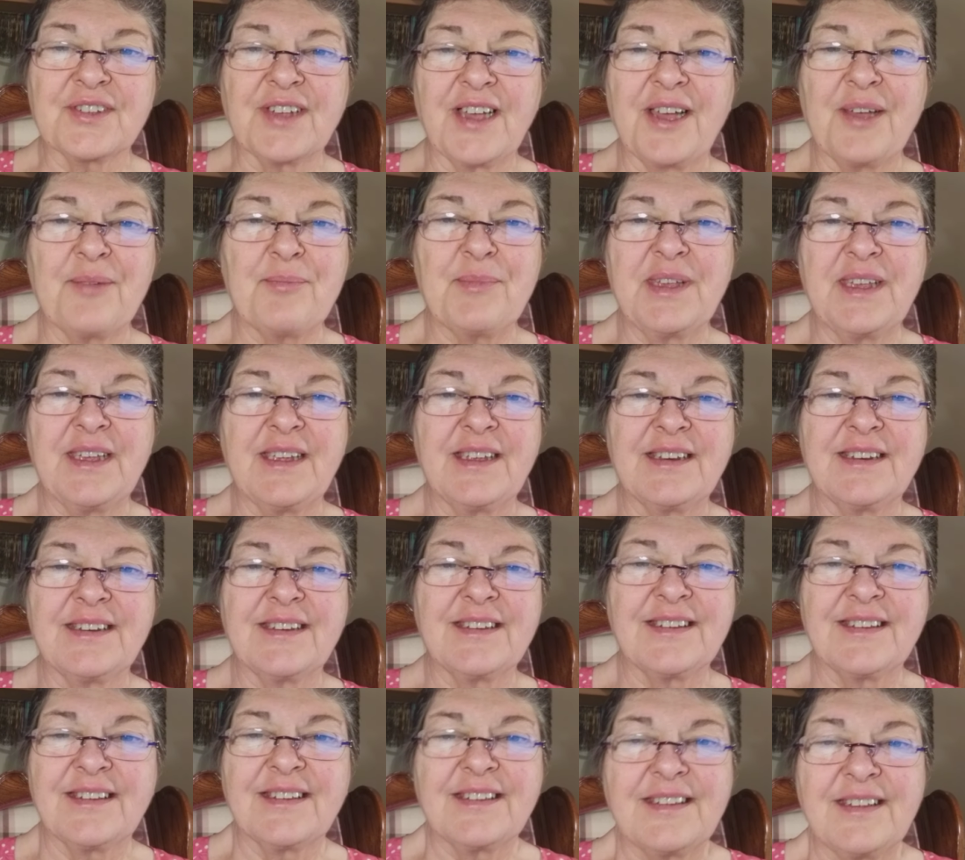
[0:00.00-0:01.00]
I
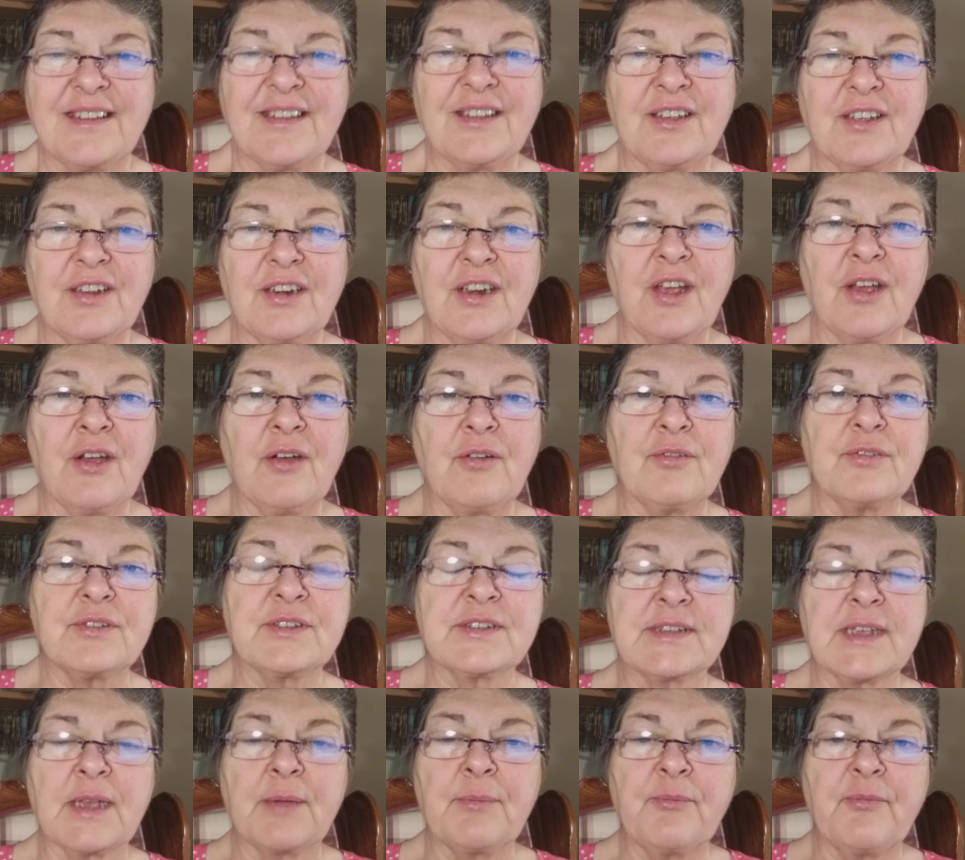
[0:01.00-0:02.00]
mean, you know,
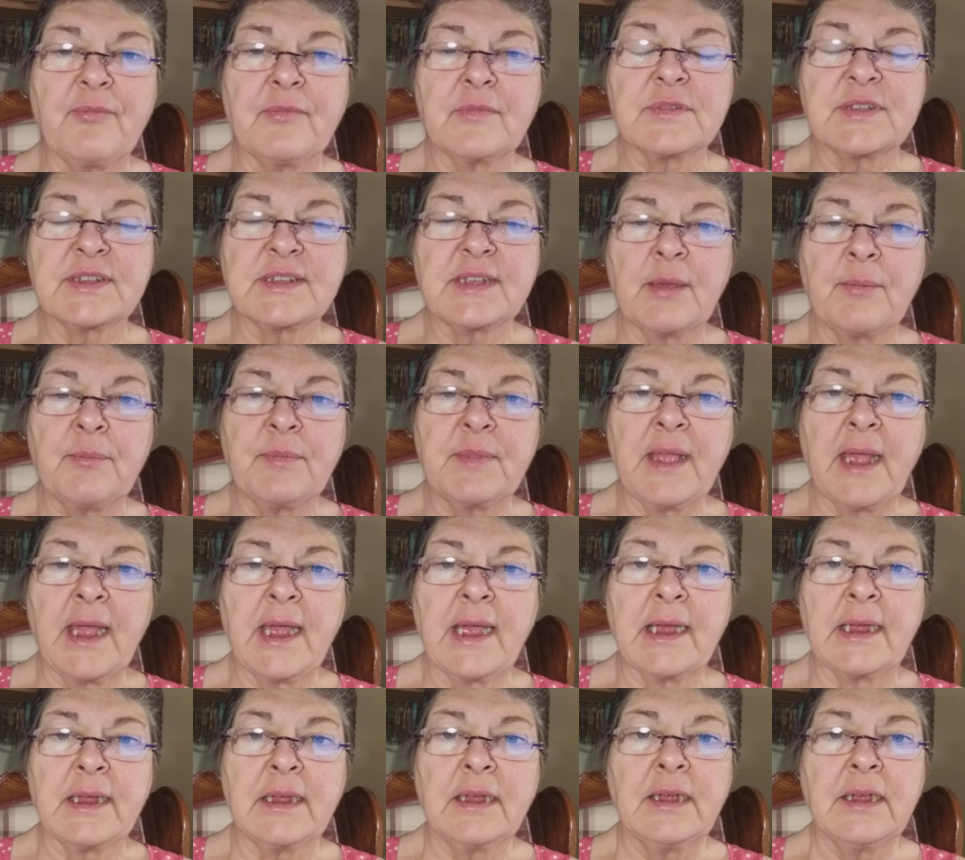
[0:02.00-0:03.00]
some
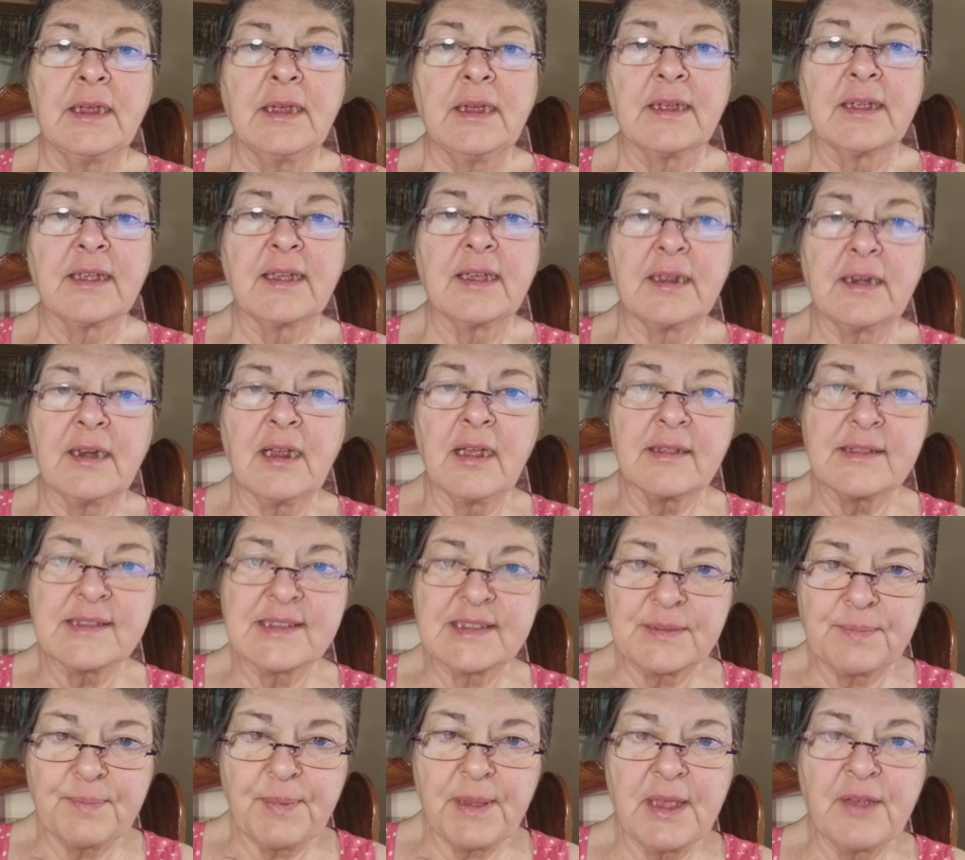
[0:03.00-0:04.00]
that cannot
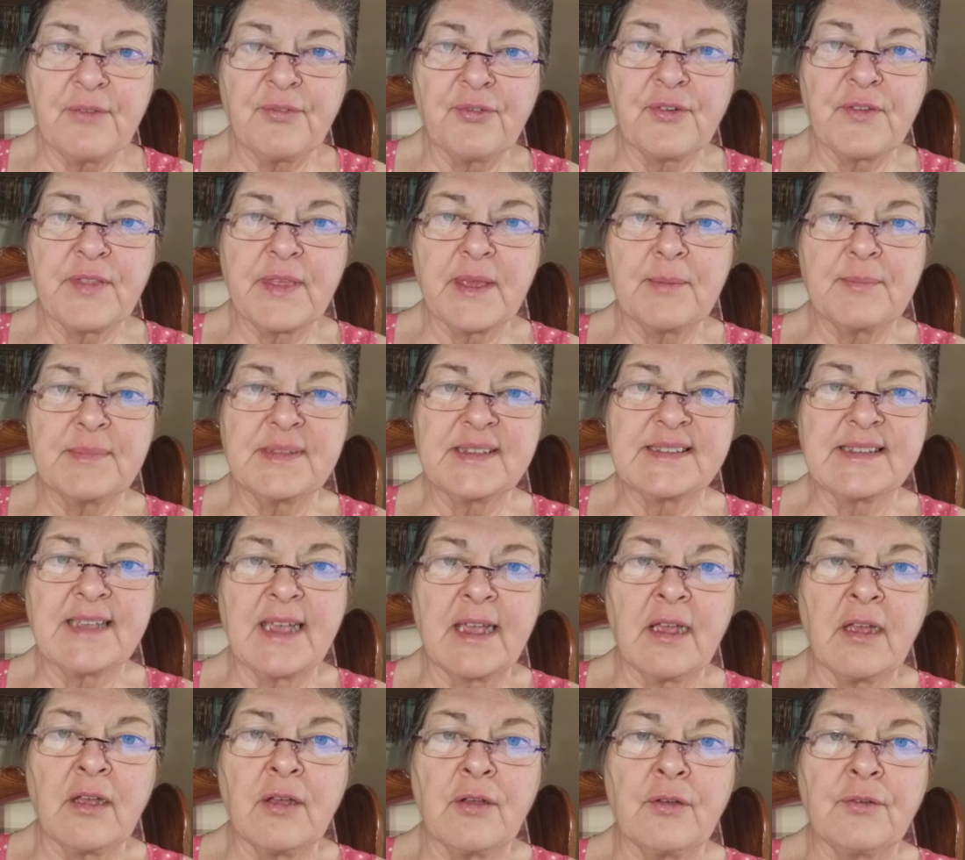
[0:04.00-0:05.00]
speak for
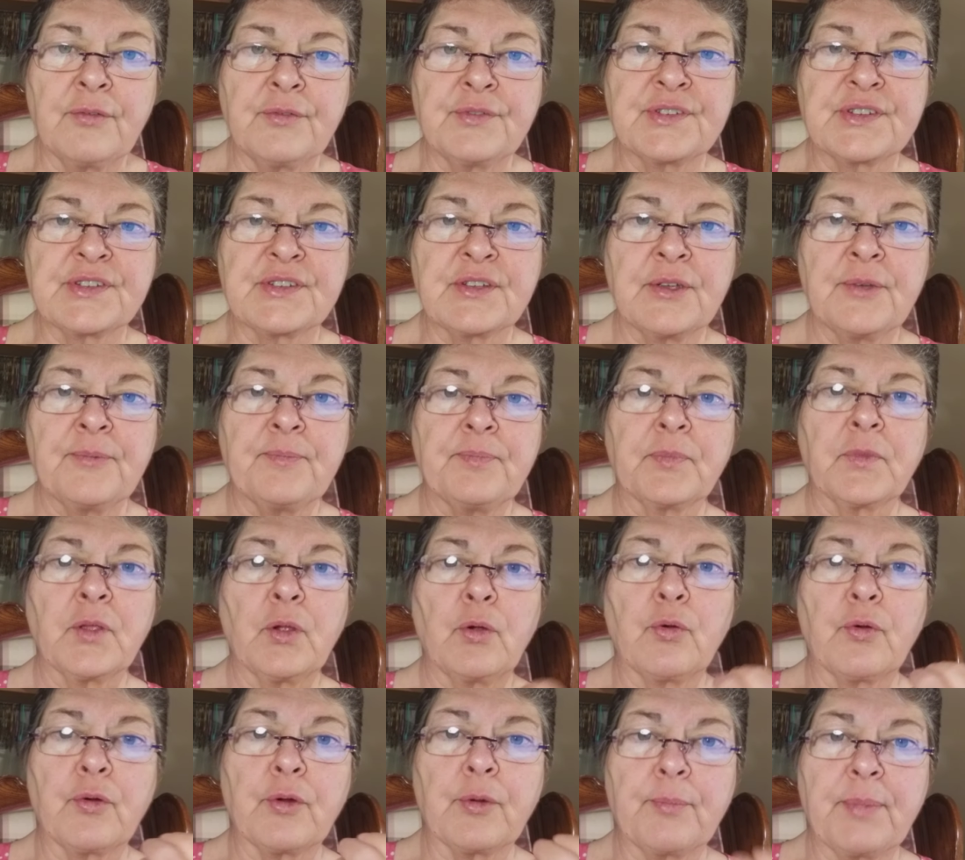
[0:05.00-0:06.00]
themselves
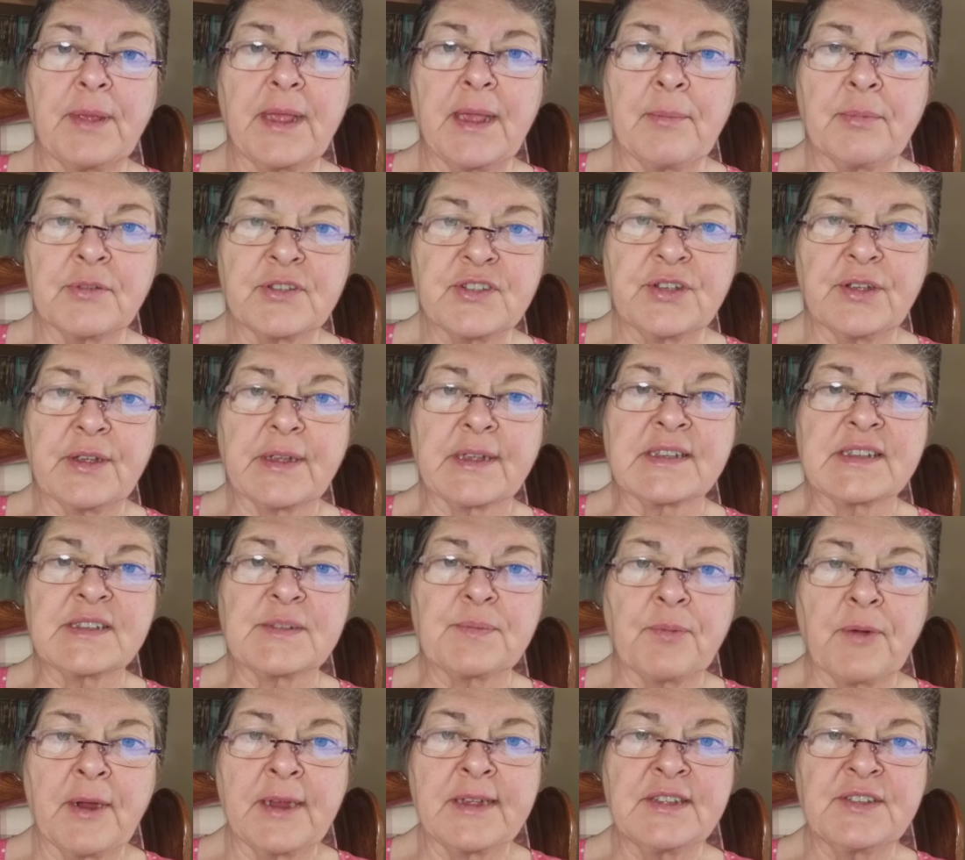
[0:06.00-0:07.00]
or be able to
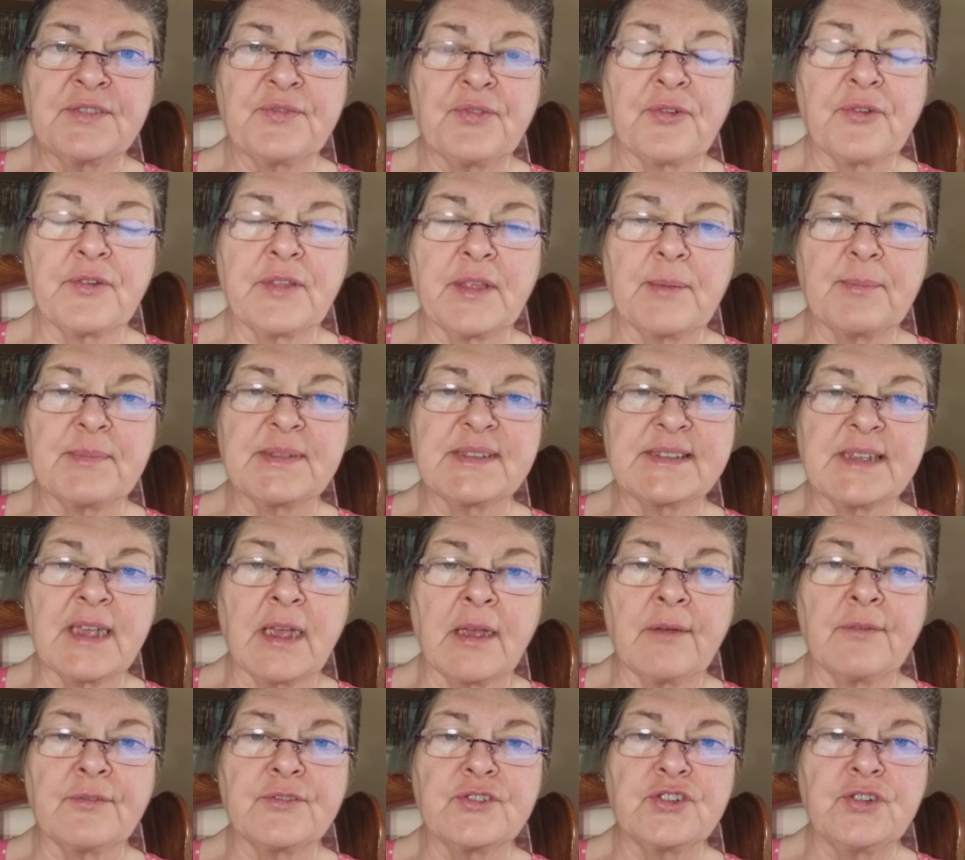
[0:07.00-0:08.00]
express for
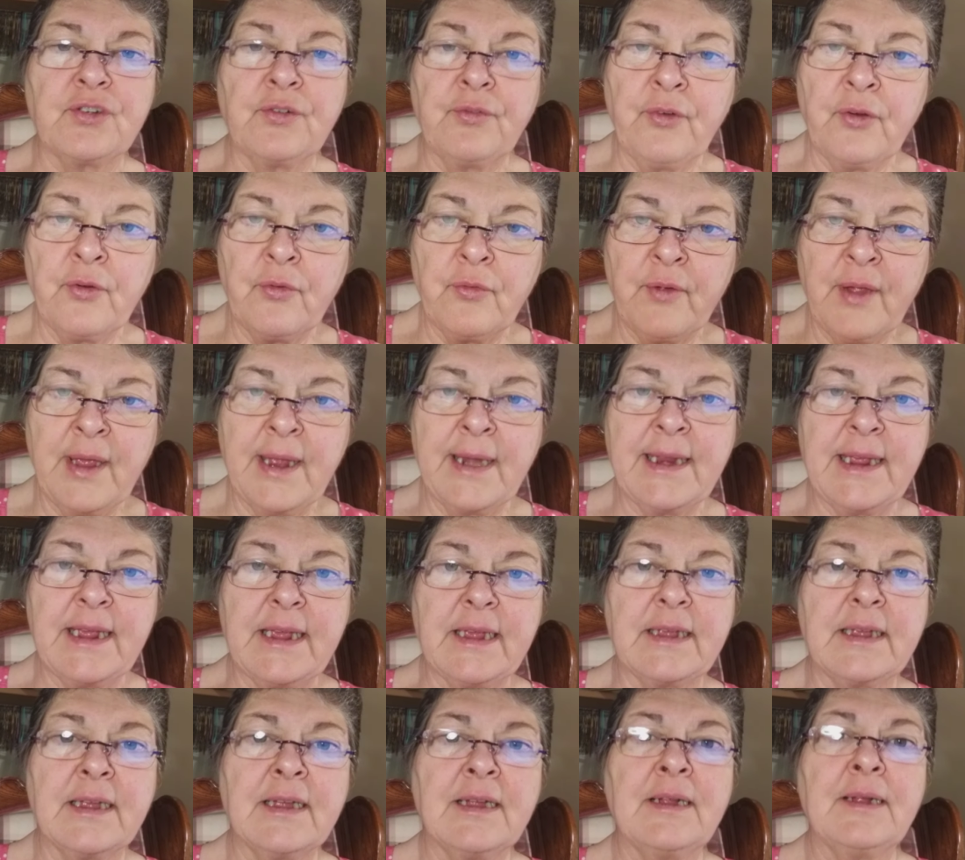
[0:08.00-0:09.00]
themselves, you've
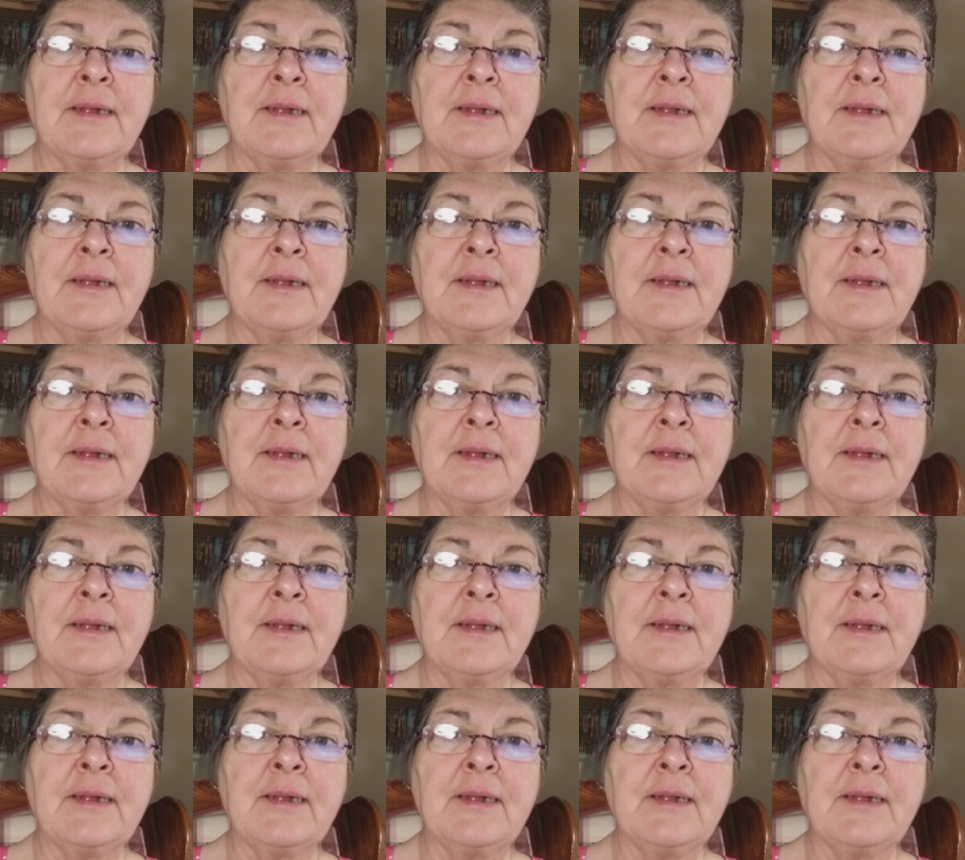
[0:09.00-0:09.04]
already